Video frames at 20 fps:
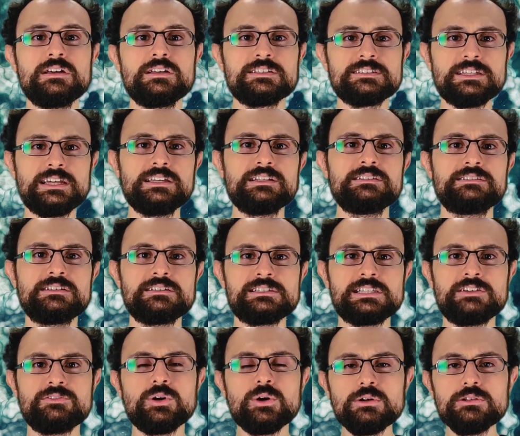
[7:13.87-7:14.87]
Scientists
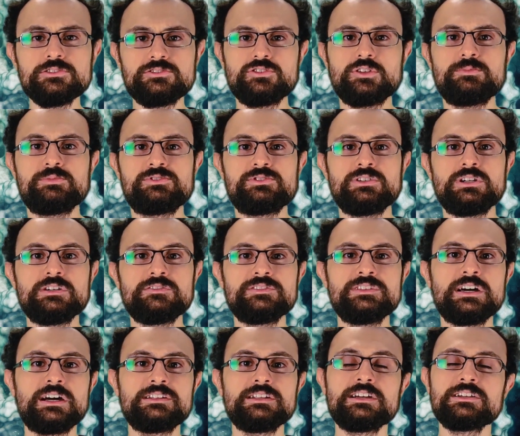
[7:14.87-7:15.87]
have also observed
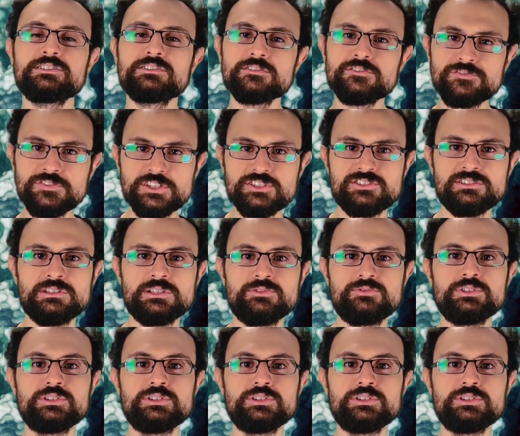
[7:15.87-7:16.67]
that artificially